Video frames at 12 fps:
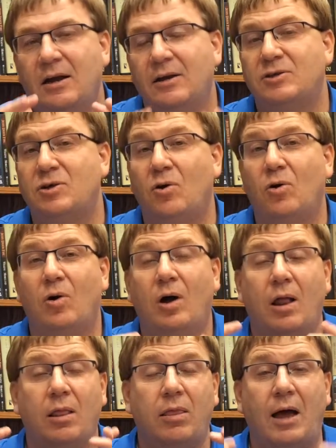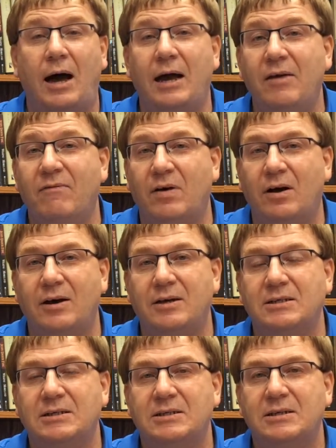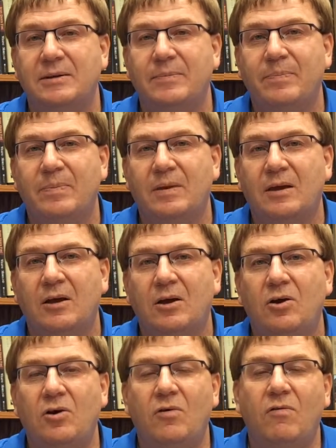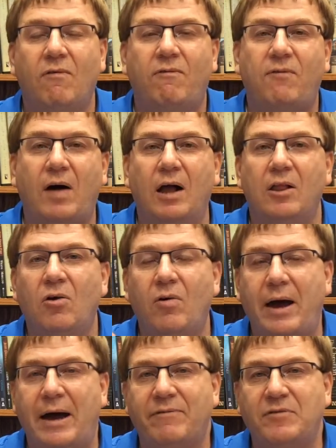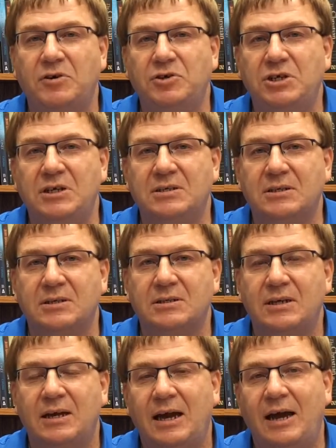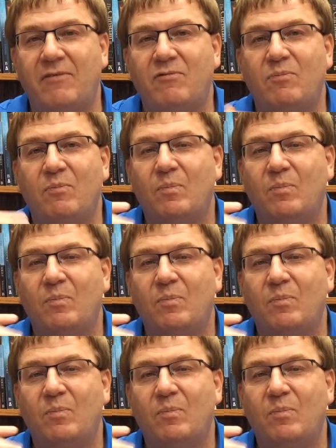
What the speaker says: And so a lot of us who follow after Jesus have